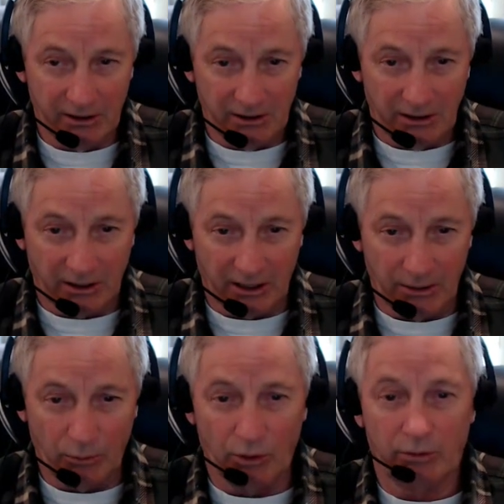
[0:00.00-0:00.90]

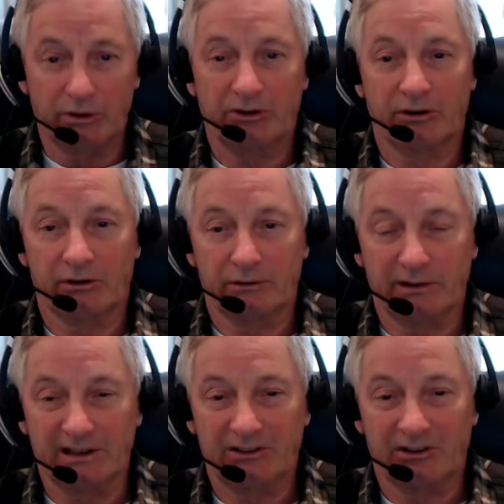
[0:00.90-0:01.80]
more recent
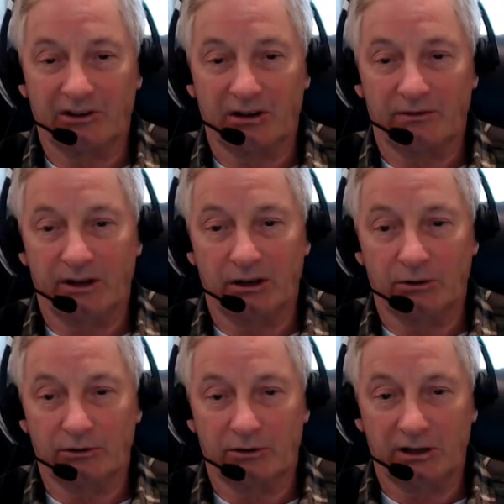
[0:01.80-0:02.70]
releases on
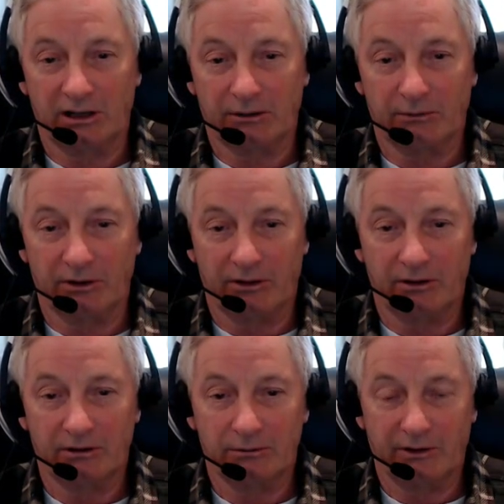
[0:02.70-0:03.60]
videos dealing
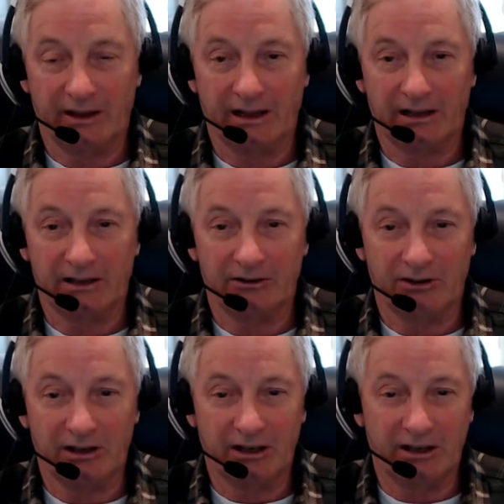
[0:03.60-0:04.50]
with aliens and
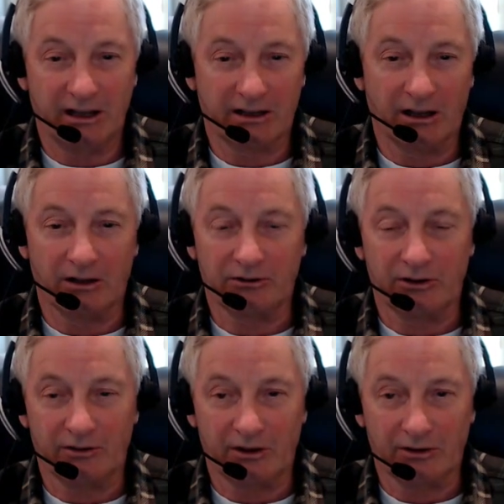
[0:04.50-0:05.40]
hidden technology
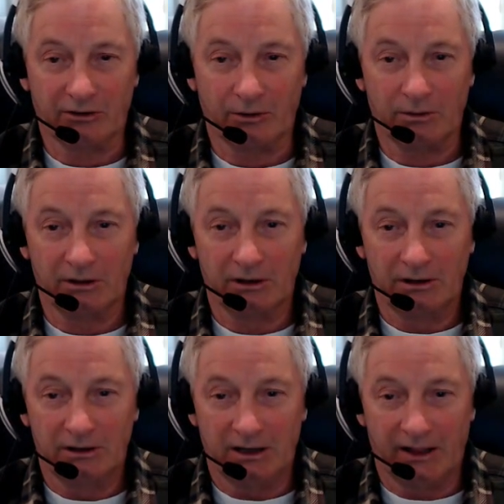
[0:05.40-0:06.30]
and things. So
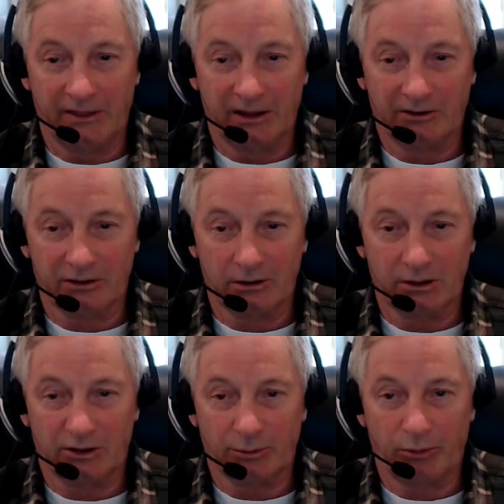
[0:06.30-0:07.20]
I think it's a
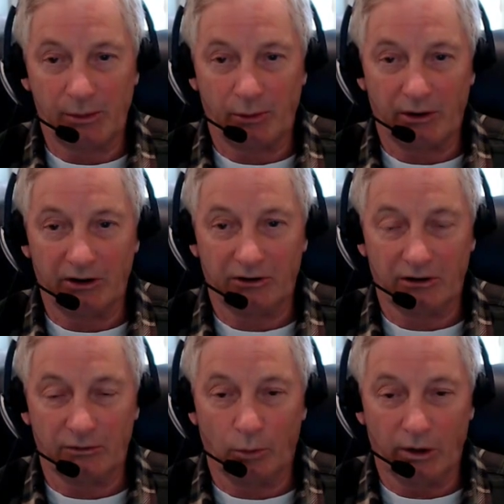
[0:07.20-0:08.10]
preparation
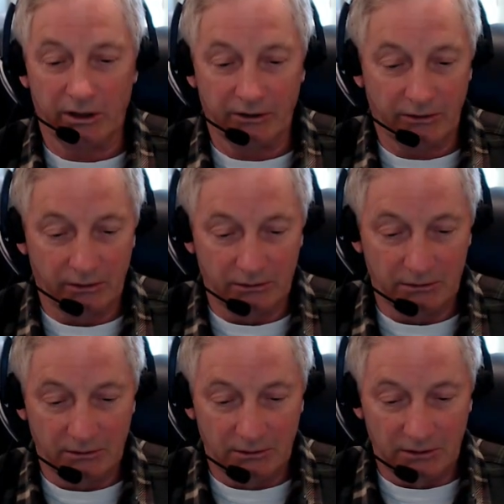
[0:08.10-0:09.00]
of what is
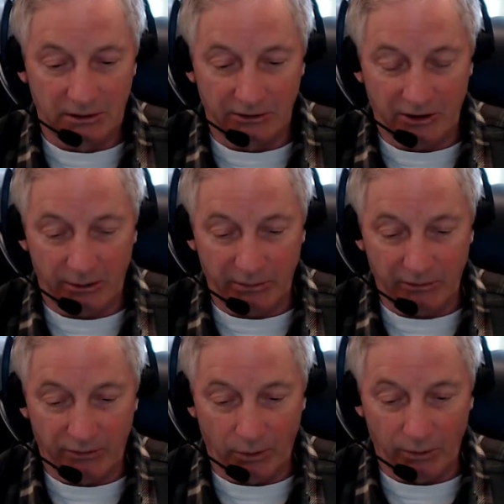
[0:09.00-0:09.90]
coming
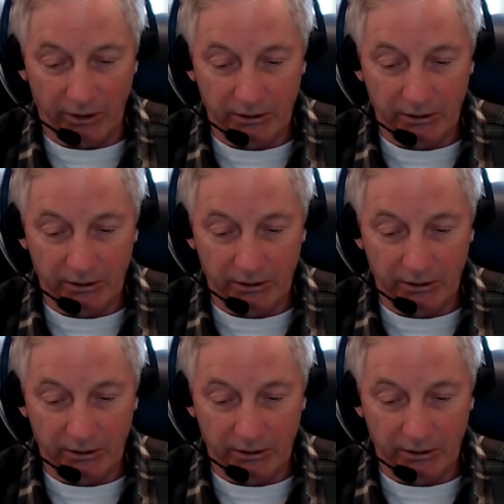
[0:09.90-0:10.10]
forward.